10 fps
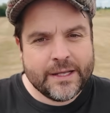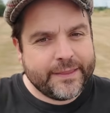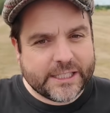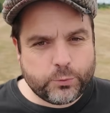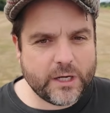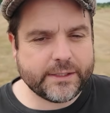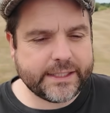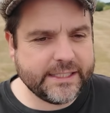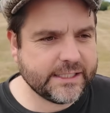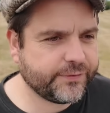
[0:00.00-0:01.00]
That's where he
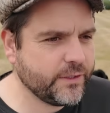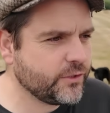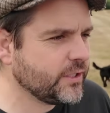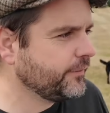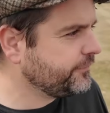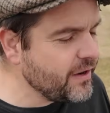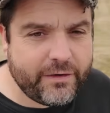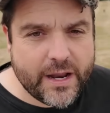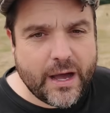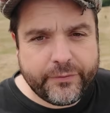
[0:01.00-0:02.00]
sees his future.
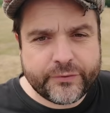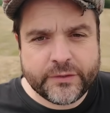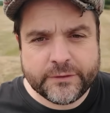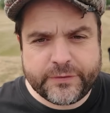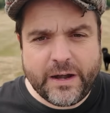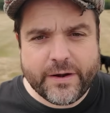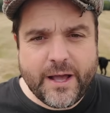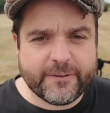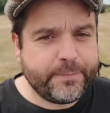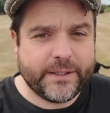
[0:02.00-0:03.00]
Fair enough.
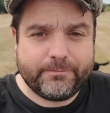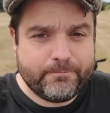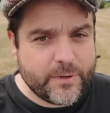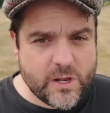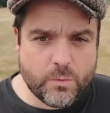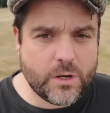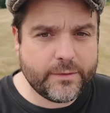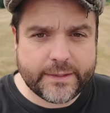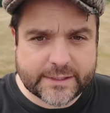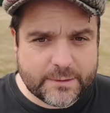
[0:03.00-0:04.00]
But you know
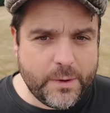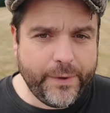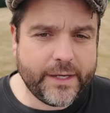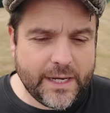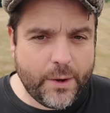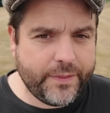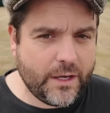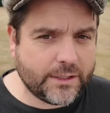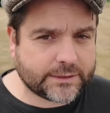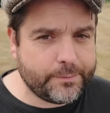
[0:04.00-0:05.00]
what? That doesn't mean we're going to lower the
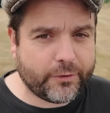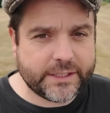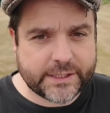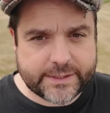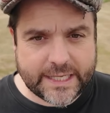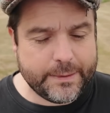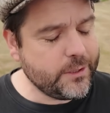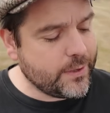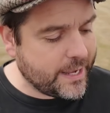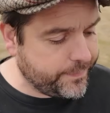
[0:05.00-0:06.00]
asking price just to keep
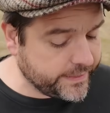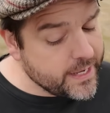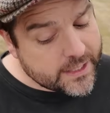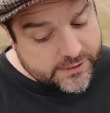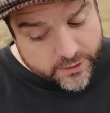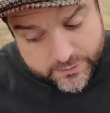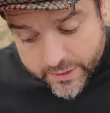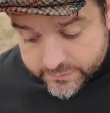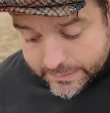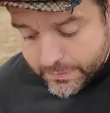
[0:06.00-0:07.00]
you happy. So
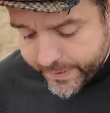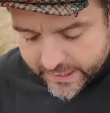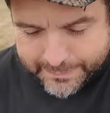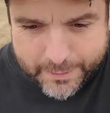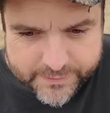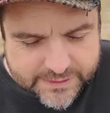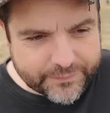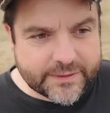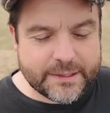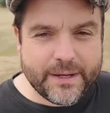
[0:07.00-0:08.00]
someone better come up with
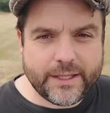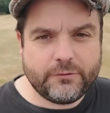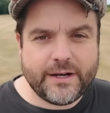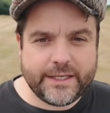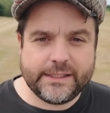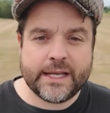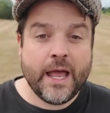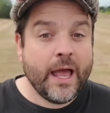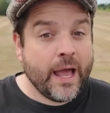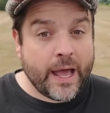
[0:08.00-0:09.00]
70 million readies.
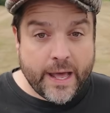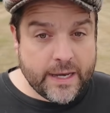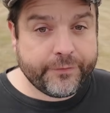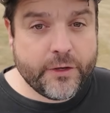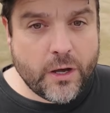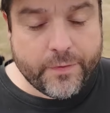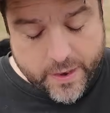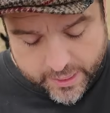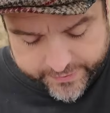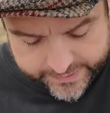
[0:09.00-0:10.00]
And if not,
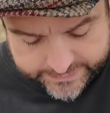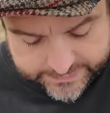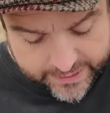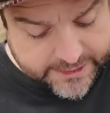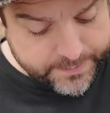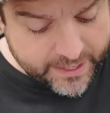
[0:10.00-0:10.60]
then I think he stays.